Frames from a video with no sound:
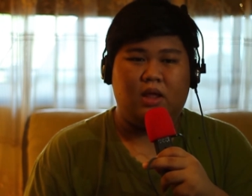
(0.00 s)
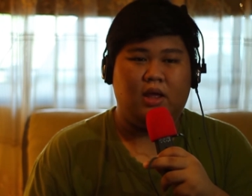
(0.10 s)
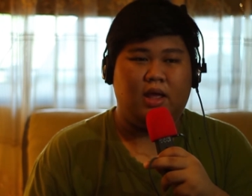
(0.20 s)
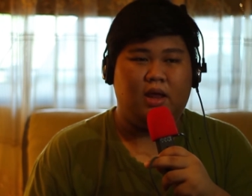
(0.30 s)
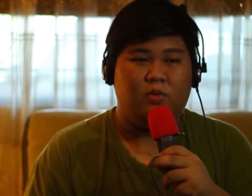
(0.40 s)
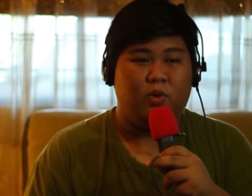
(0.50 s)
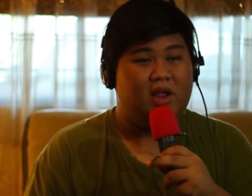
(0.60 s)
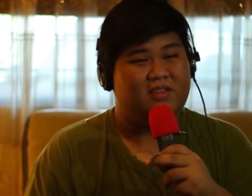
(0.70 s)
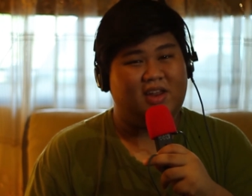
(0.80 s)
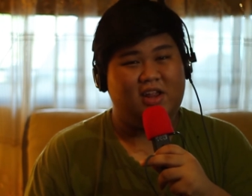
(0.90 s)
and we are
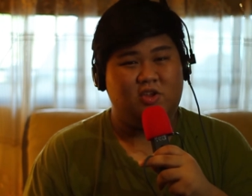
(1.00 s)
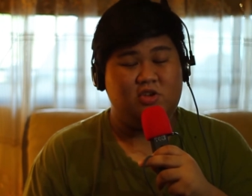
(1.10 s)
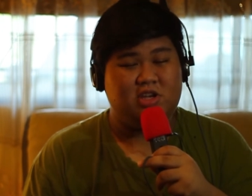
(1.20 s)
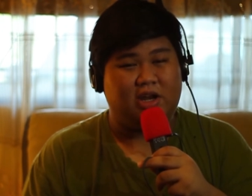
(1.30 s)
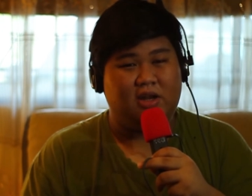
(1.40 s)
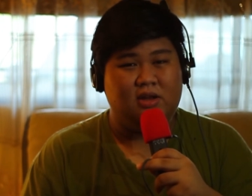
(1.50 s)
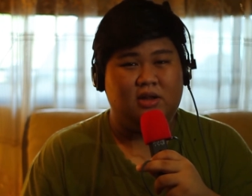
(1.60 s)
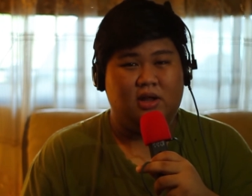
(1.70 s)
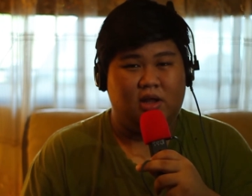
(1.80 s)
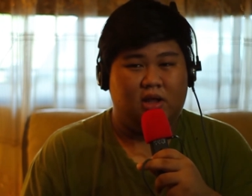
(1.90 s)
starting a new channel
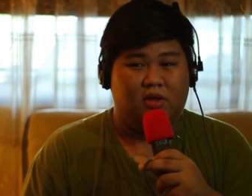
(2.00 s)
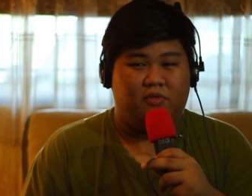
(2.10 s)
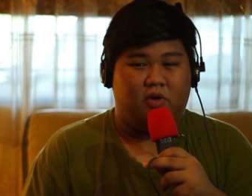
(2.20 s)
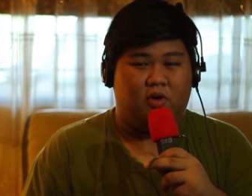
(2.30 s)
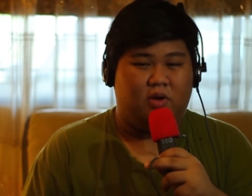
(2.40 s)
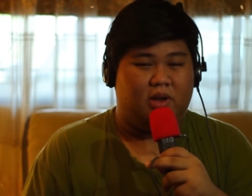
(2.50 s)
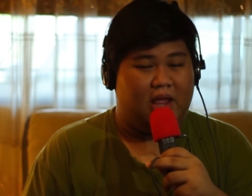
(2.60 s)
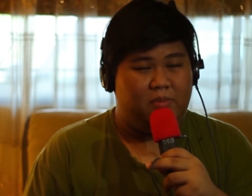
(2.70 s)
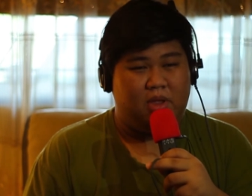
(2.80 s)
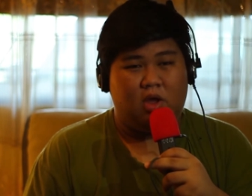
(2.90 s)
for
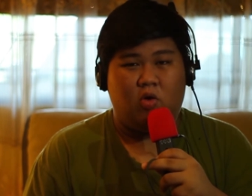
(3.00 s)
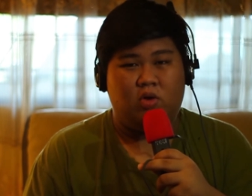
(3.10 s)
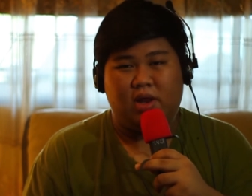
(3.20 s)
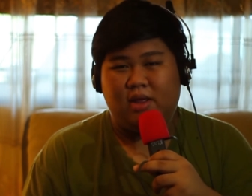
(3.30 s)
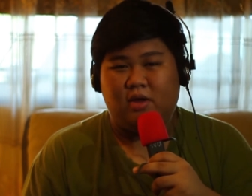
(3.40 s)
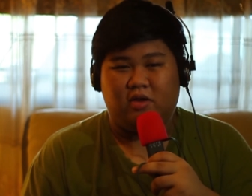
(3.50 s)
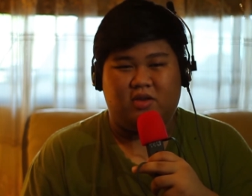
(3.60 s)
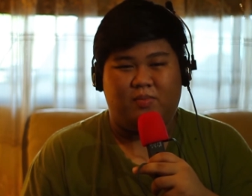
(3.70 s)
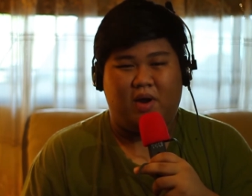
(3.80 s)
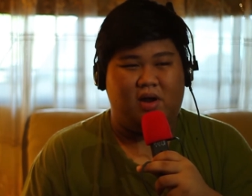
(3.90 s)
gaming only because
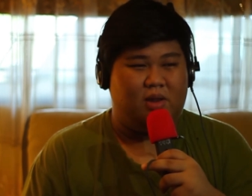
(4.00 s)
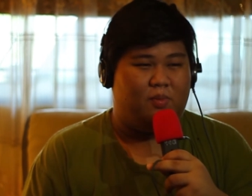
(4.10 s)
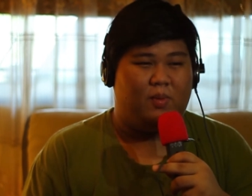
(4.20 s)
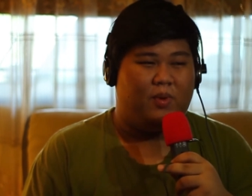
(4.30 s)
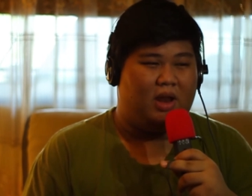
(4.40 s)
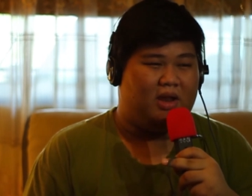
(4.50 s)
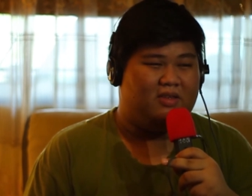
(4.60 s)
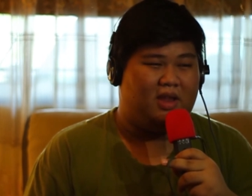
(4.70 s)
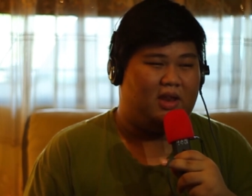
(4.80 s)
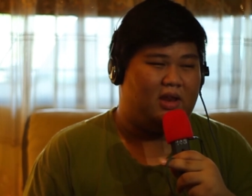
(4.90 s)
apparently people are
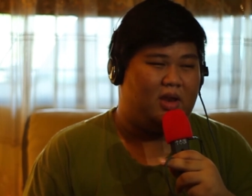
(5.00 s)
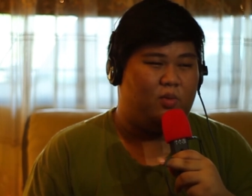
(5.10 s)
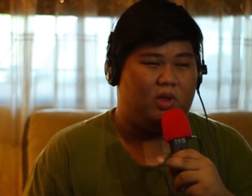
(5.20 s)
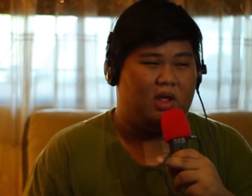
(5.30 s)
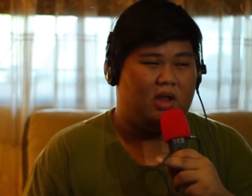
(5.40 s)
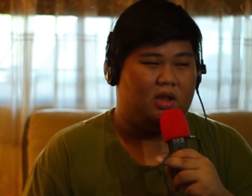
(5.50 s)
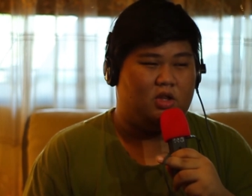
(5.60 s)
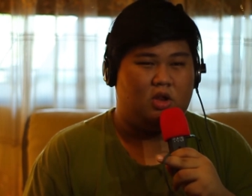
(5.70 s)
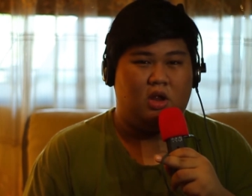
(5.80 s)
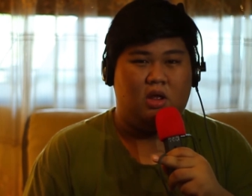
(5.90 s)
saying that we are
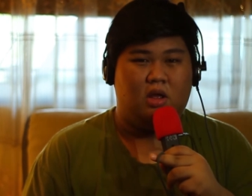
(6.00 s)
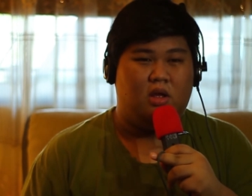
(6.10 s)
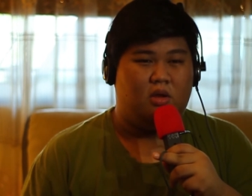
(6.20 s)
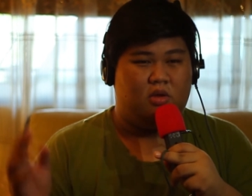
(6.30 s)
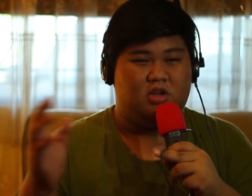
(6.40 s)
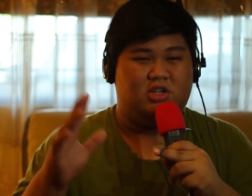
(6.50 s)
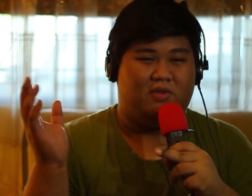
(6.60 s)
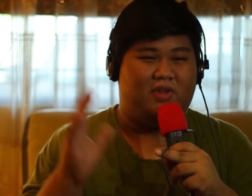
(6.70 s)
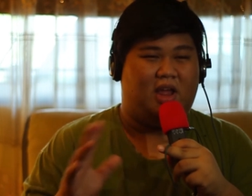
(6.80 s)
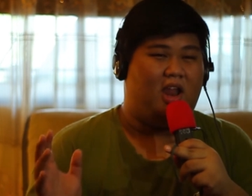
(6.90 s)

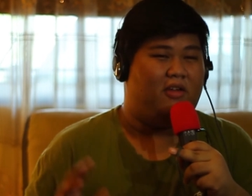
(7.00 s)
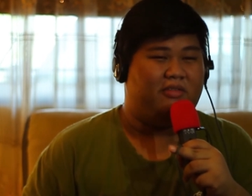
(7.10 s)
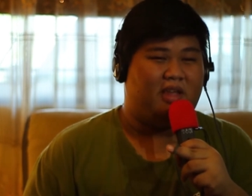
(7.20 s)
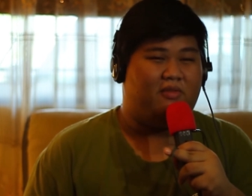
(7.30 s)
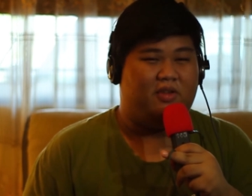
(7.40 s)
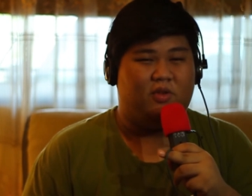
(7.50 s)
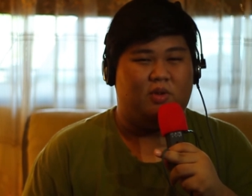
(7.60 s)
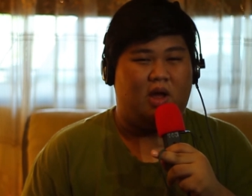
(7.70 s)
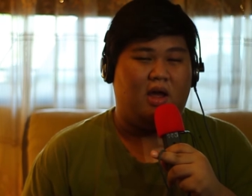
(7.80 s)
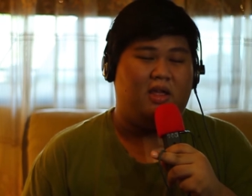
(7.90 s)
shoving a lot of stuff into
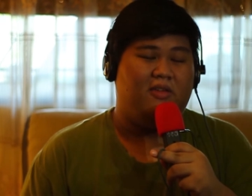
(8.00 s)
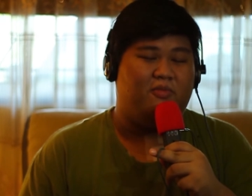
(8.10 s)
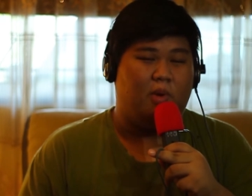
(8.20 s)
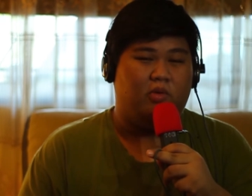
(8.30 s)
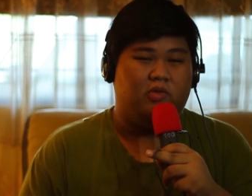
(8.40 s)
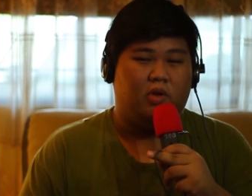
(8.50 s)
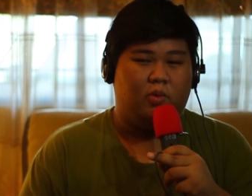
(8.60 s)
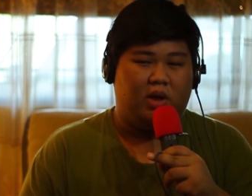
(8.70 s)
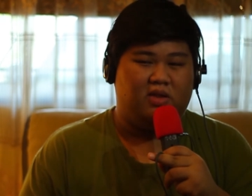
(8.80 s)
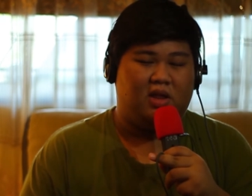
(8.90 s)
uh, Eve Mo So
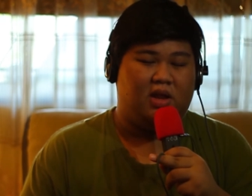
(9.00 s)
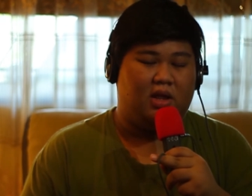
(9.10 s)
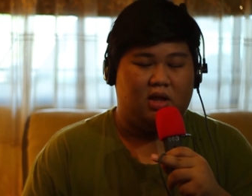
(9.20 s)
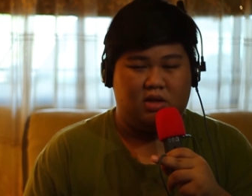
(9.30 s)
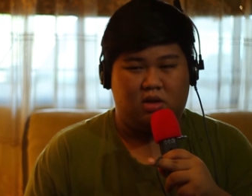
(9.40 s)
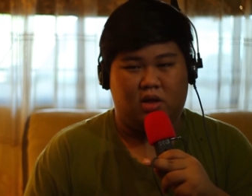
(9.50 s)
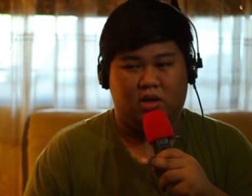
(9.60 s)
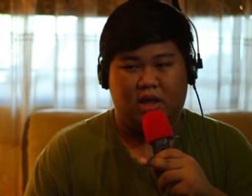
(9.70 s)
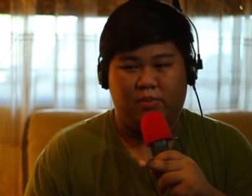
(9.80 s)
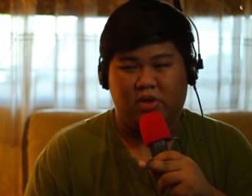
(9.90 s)
we are starting a, a
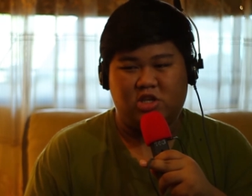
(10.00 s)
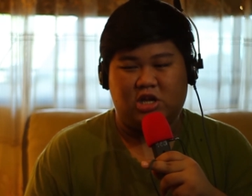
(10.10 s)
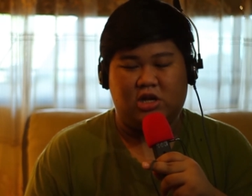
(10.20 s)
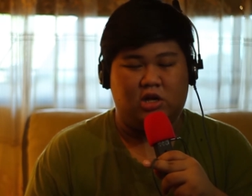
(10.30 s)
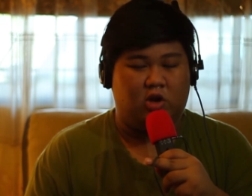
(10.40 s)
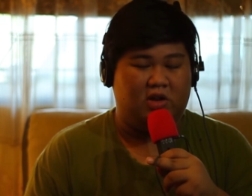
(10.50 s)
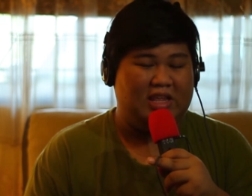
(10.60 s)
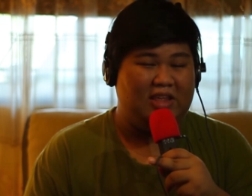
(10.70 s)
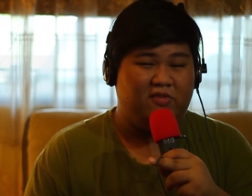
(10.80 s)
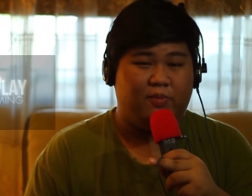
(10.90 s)
gaming channel called
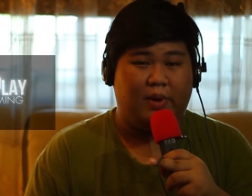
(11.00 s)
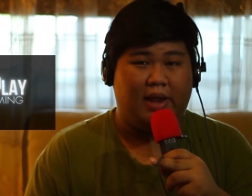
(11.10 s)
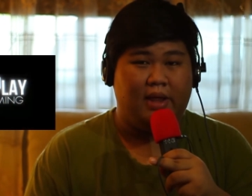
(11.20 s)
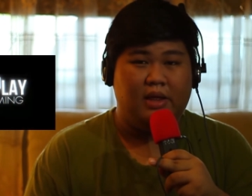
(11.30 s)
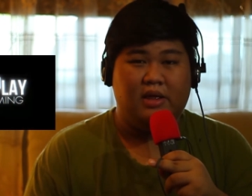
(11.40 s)
Eve Play,